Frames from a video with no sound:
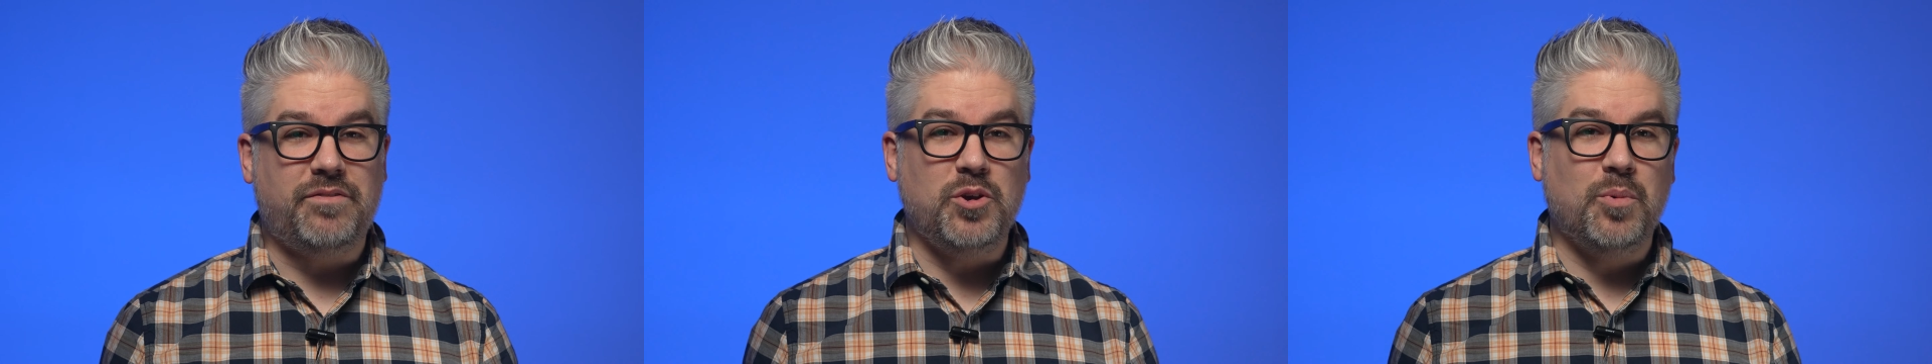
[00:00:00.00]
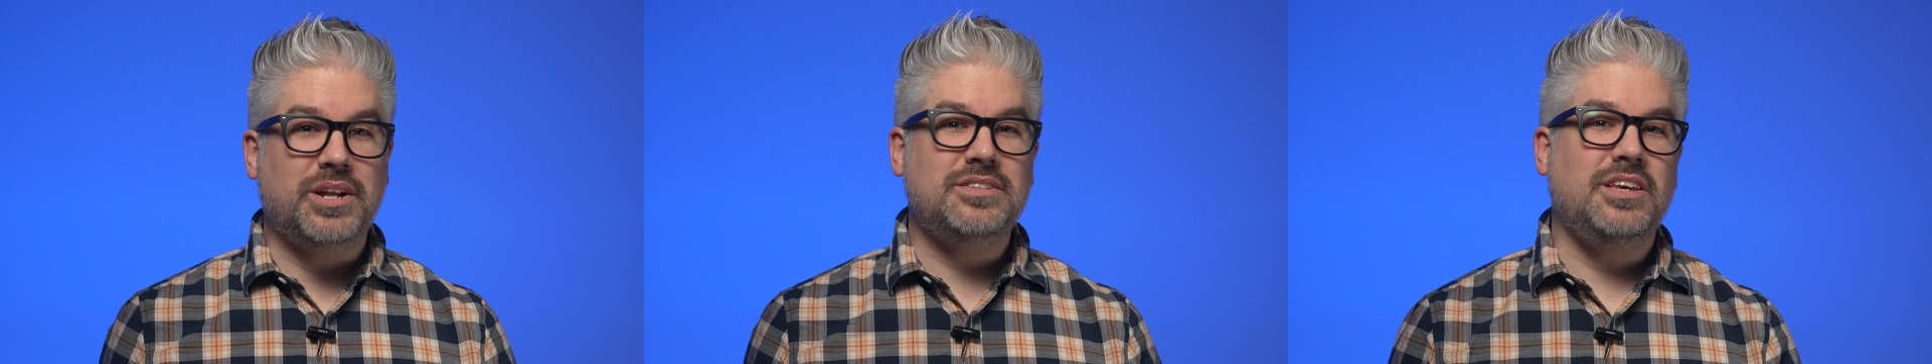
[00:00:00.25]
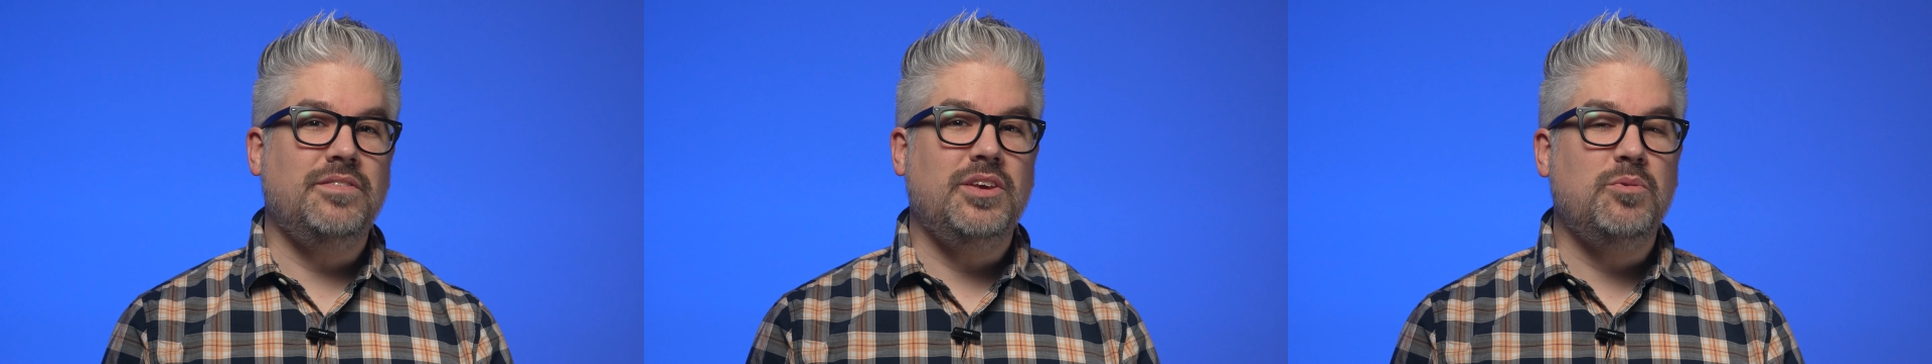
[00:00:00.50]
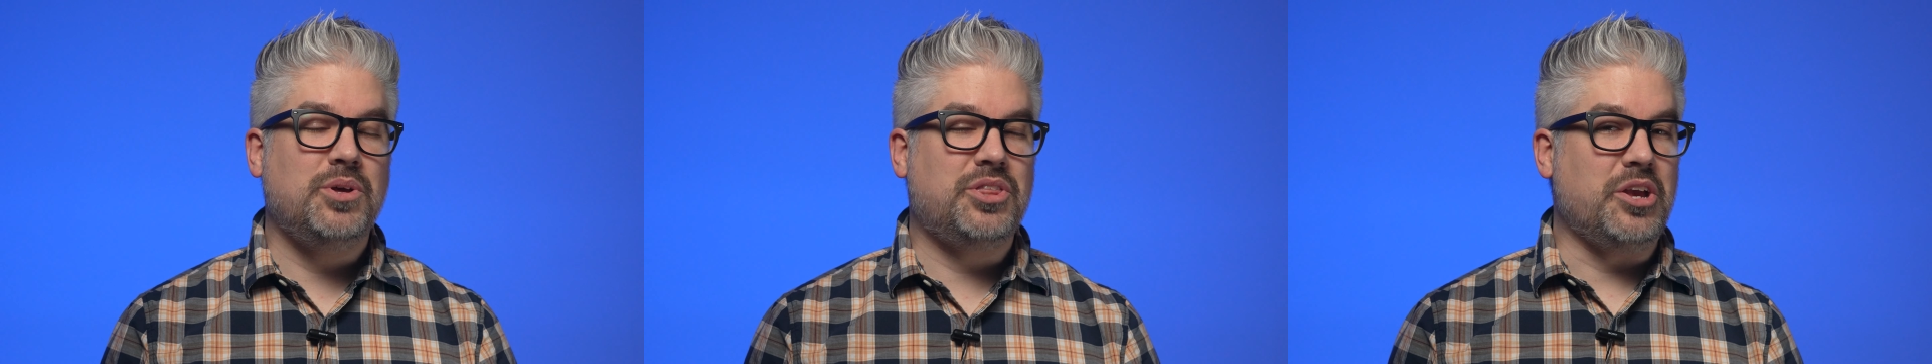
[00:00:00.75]
If you want a
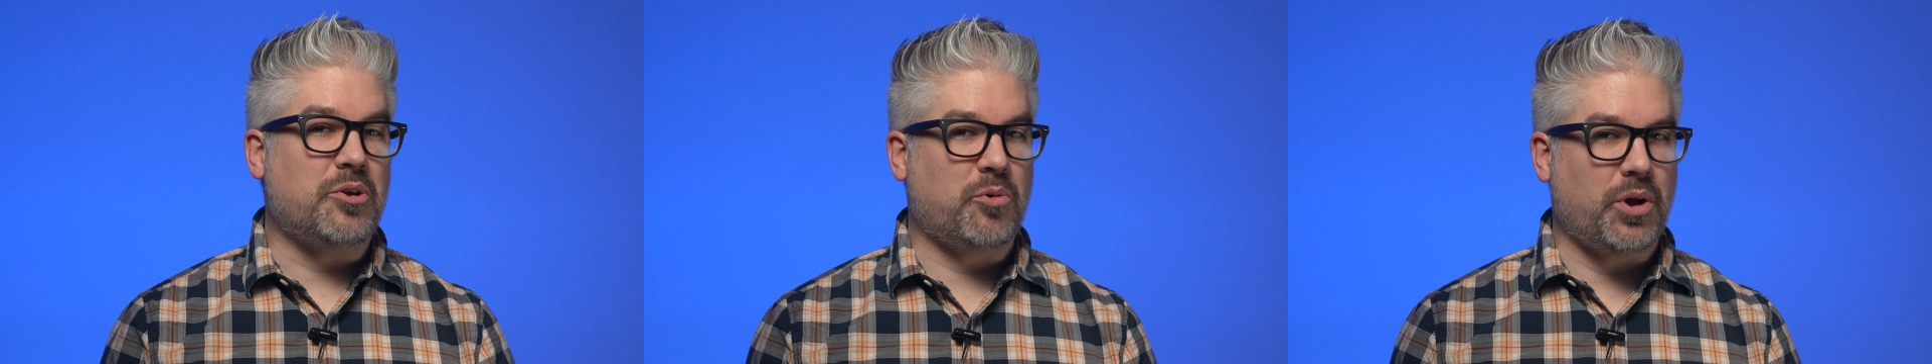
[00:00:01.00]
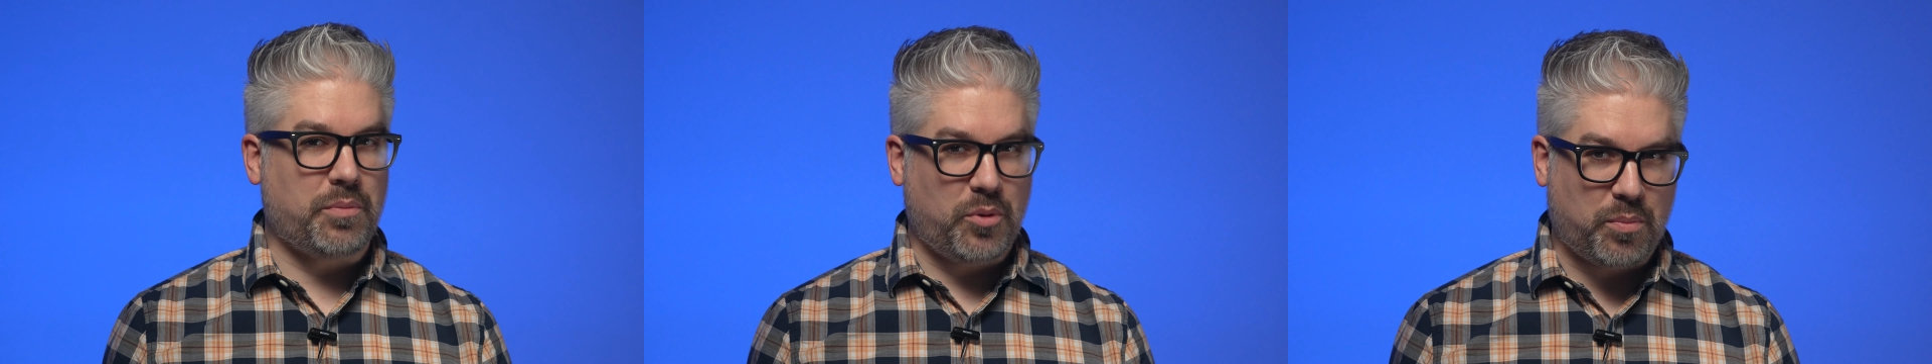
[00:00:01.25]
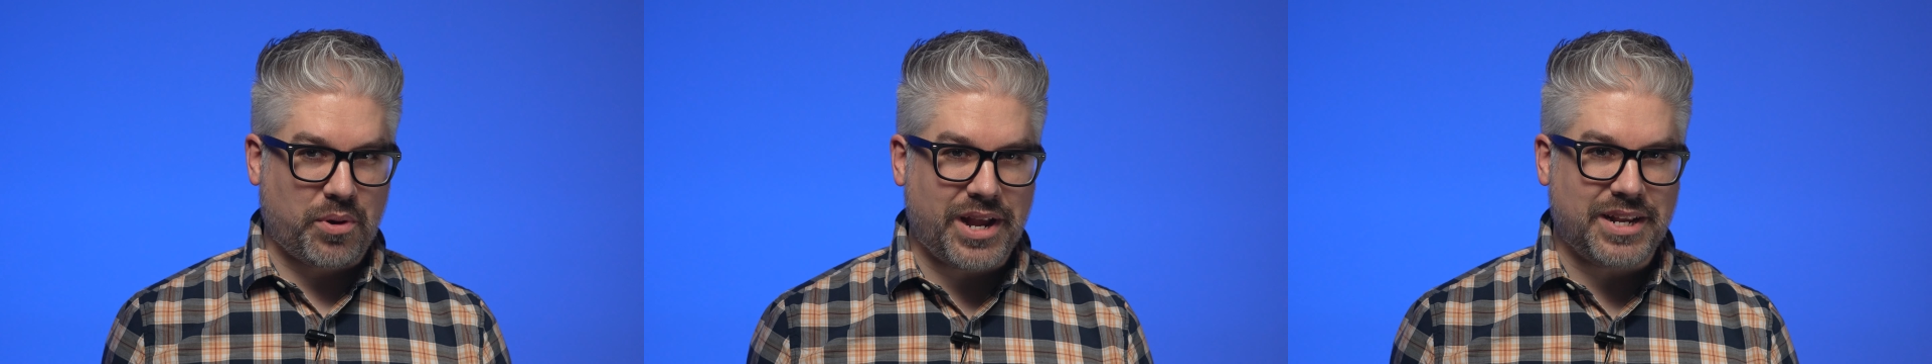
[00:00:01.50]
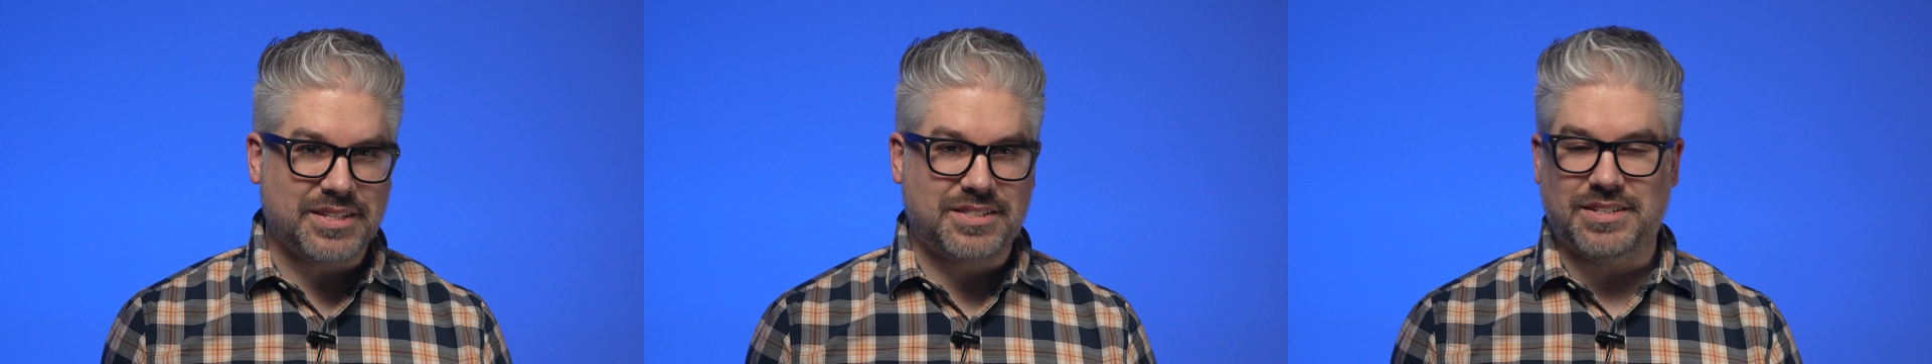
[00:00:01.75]
TV with incredible
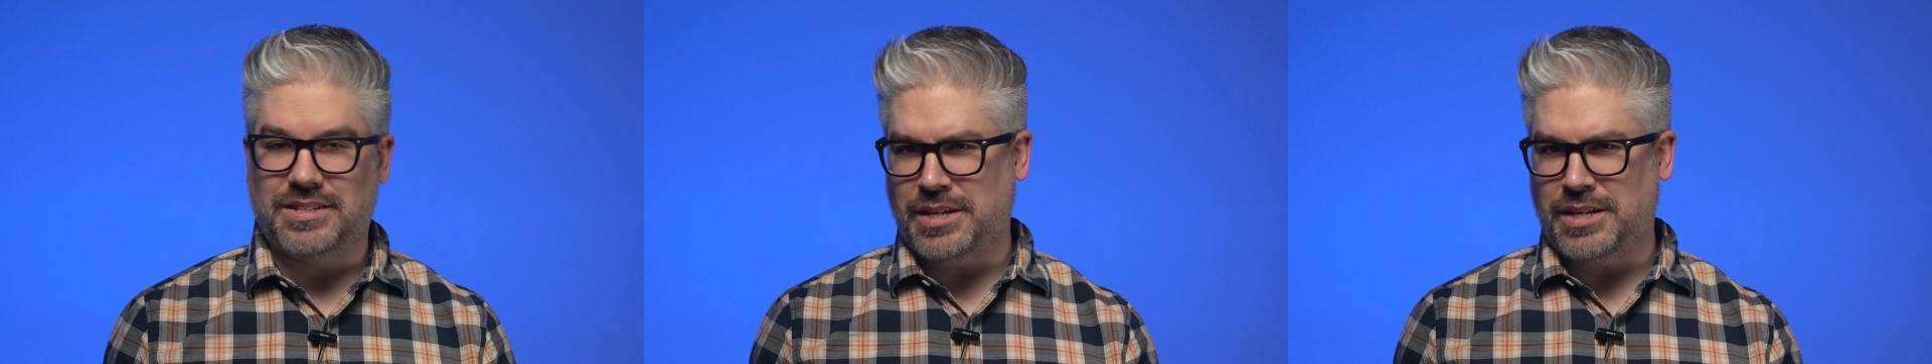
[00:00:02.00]
brightness,